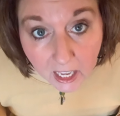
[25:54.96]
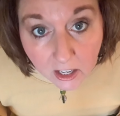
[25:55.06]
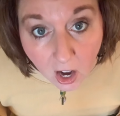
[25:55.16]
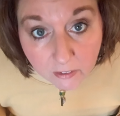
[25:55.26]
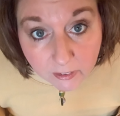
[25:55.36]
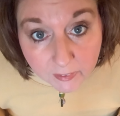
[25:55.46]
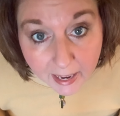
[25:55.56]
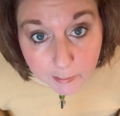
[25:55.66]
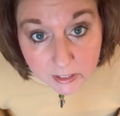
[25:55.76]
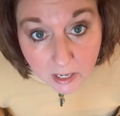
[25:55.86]
it off of
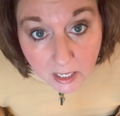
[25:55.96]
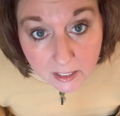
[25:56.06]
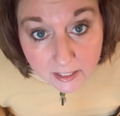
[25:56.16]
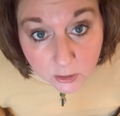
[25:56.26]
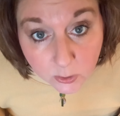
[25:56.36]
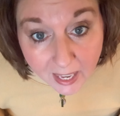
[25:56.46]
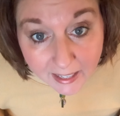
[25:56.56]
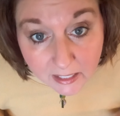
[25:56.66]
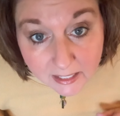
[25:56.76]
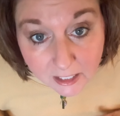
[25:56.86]
Amazon. So that
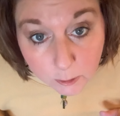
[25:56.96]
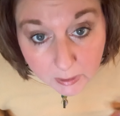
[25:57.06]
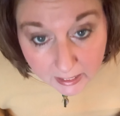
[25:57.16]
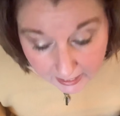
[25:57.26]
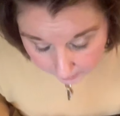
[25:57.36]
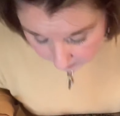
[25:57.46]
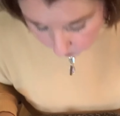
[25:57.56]
is going to be a game that